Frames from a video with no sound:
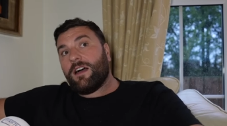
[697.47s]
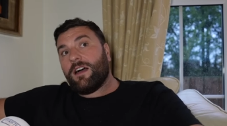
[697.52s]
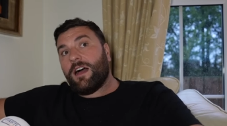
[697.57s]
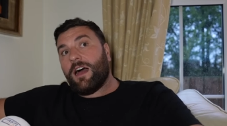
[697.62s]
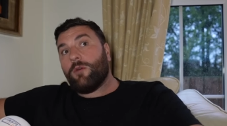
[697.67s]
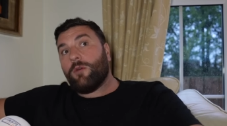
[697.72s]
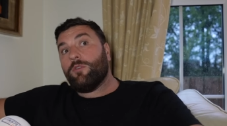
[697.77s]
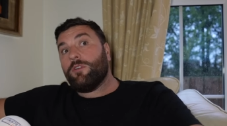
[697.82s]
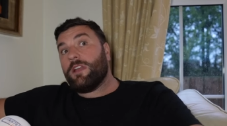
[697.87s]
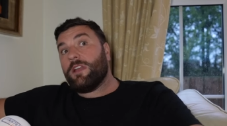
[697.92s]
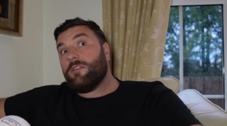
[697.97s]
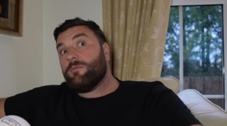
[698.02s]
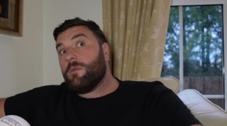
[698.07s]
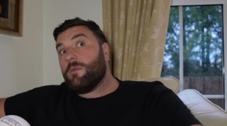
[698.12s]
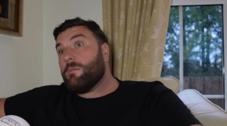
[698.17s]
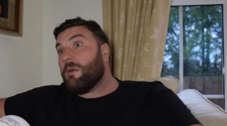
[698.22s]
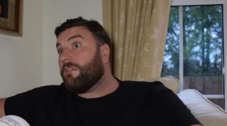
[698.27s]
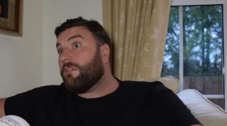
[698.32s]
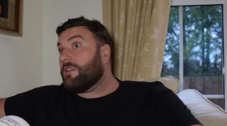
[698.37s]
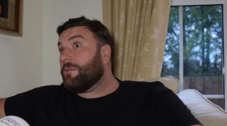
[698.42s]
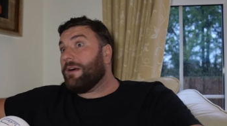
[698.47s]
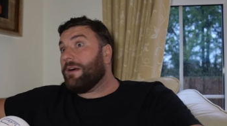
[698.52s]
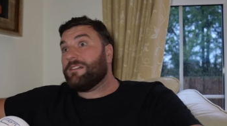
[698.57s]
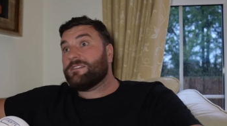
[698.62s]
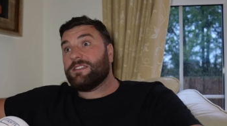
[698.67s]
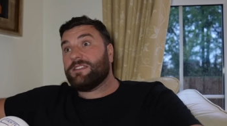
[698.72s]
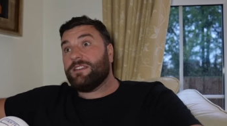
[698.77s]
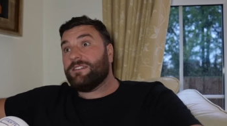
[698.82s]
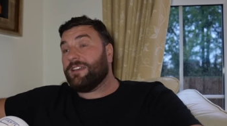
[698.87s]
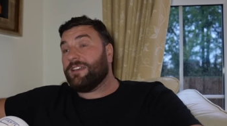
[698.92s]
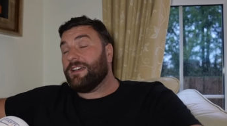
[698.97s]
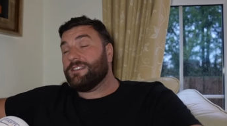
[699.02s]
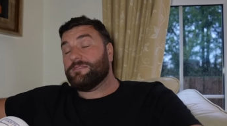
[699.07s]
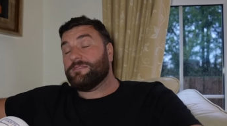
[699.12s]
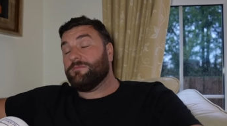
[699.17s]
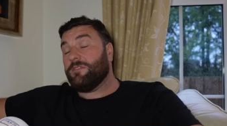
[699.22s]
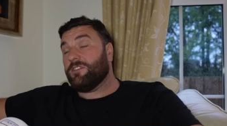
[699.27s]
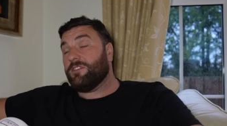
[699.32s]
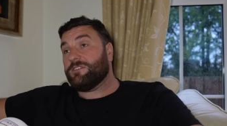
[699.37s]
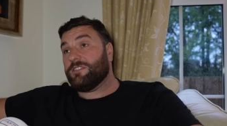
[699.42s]
I wouldn't even be bothered about seeing
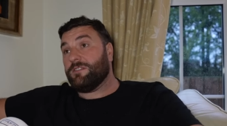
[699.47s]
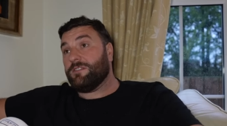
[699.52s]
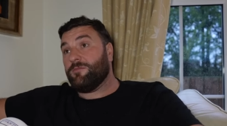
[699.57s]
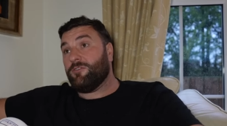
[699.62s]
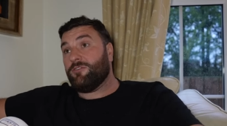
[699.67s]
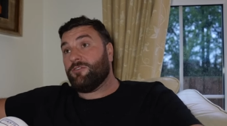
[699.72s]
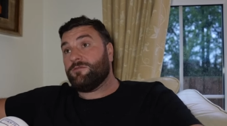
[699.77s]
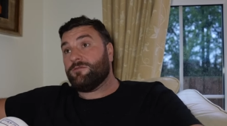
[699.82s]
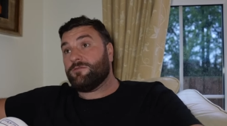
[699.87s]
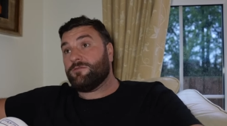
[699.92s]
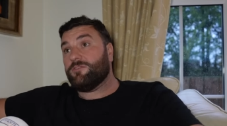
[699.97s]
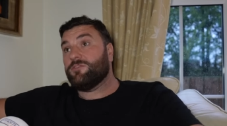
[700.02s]
Tyson box anymore.